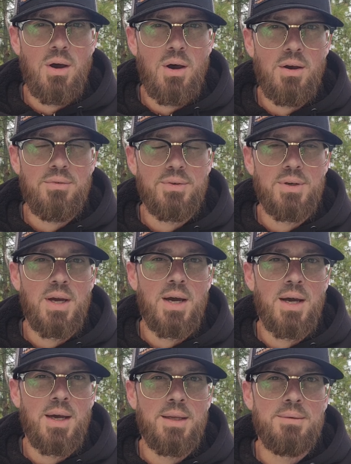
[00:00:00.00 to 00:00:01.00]
off and
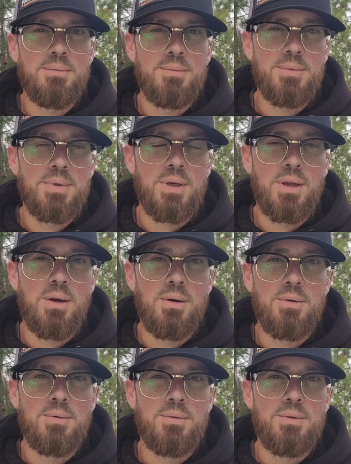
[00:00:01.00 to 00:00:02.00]
odd, you
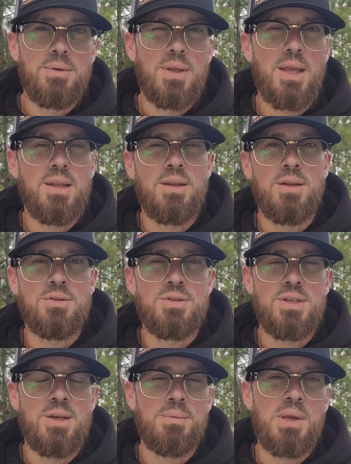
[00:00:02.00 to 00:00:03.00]
know, and then you
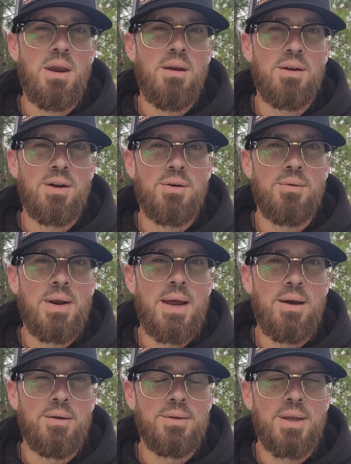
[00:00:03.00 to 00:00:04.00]
see them carrying it
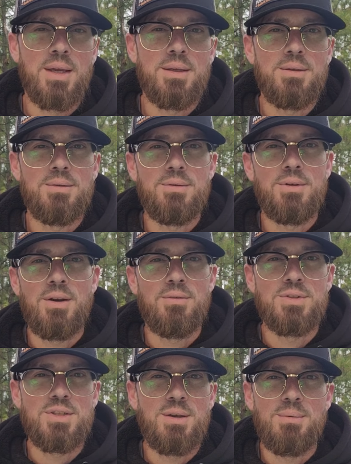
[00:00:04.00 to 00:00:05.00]
around like you never
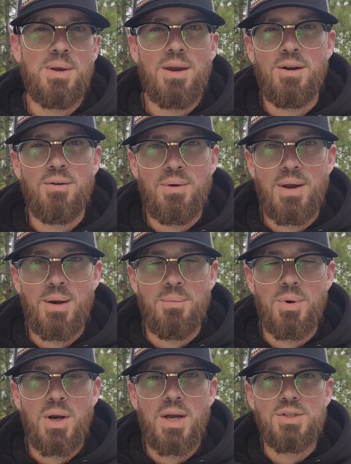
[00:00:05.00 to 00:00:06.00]
see them carrying around a
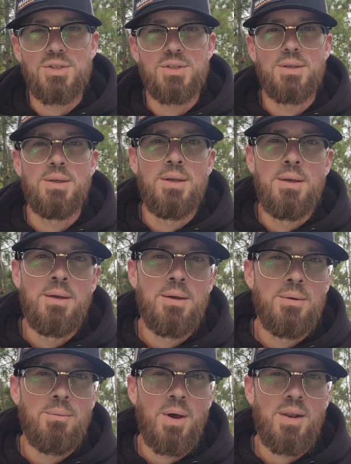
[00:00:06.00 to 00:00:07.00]
brush.
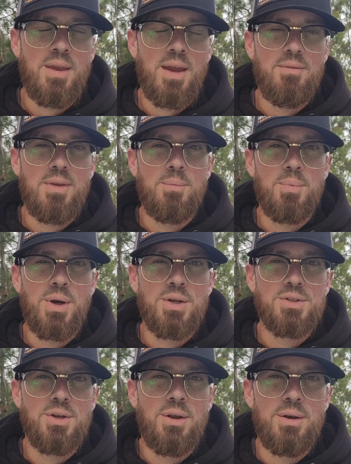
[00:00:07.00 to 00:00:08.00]
Why do they have that
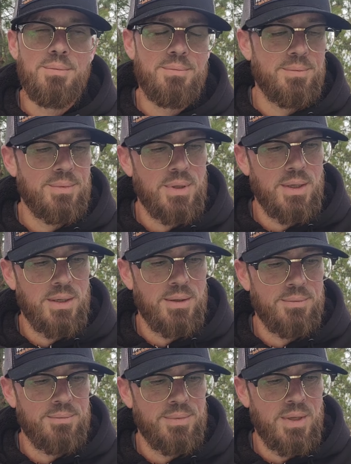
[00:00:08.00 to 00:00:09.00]
brush on them?
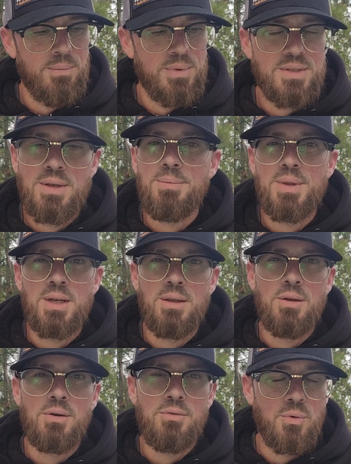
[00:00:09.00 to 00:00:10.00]
Um, that'd be something to
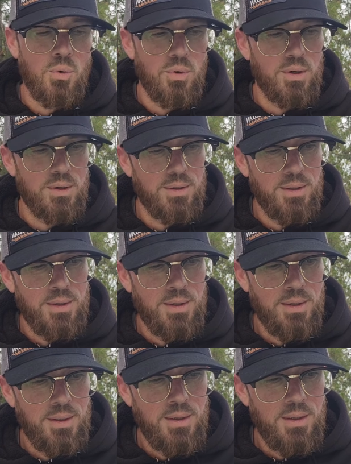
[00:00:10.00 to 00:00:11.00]
look for.
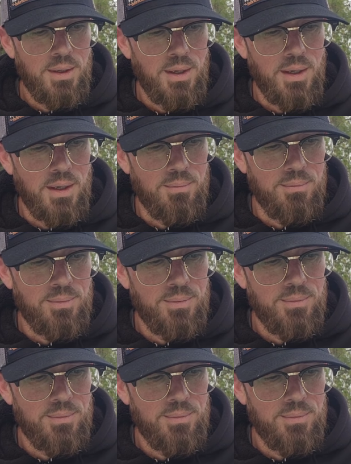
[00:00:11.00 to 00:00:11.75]
Um,